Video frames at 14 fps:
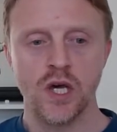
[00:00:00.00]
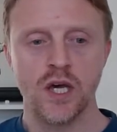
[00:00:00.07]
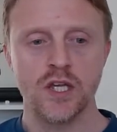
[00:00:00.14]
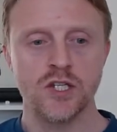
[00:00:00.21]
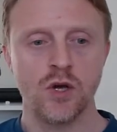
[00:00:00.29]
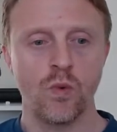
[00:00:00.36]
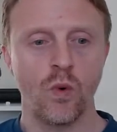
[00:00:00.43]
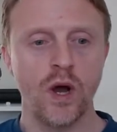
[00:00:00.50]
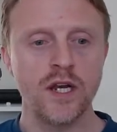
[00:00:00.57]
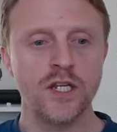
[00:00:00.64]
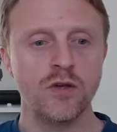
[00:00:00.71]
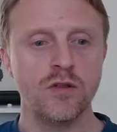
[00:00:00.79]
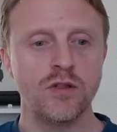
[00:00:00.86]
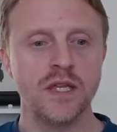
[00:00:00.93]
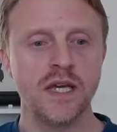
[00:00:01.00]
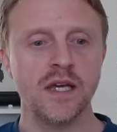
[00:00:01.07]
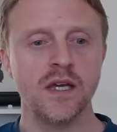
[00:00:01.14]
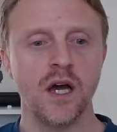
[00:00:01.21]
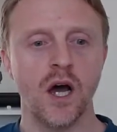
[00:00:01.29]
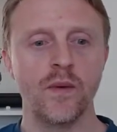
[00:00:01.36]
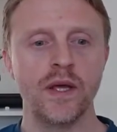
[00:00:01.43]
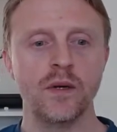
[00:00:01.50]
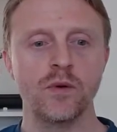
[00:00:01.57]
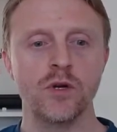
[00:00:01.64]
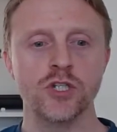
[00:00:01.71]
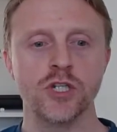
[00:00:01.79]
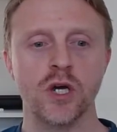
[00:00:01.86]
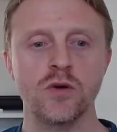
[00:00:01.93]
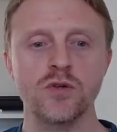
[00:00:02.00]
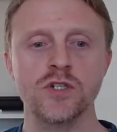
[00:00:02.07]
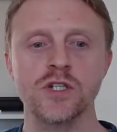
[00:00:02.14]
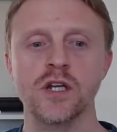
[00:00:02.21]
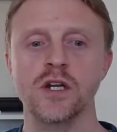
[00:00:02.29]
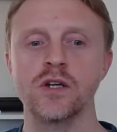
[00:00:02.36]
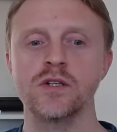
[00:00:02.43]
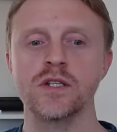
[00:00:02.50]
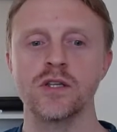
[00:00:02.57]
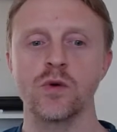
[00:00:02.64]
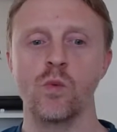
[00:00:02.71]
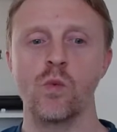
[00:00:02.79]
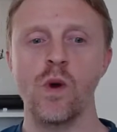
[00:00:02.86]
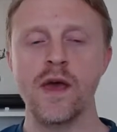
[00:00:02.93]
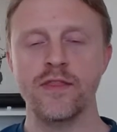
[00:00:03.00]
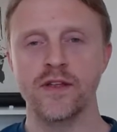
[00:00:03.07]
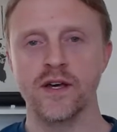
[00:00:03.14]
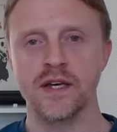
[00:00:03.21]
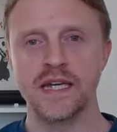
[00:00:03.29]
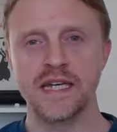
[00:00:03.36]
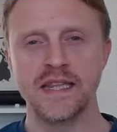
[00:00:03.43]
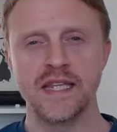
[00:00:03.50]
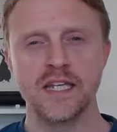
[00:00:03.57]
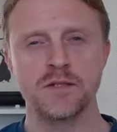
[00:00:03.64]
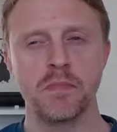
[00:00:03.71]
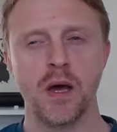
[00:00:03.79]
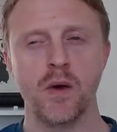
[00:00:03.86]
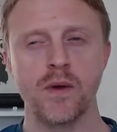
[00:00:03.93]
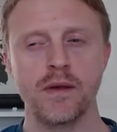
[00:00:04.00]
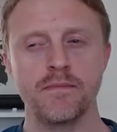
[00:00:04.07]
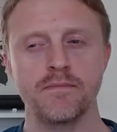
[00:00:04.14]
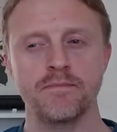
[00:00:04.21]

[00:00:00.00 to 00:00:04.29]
So why do you think Owen chose to include the weather in this poem?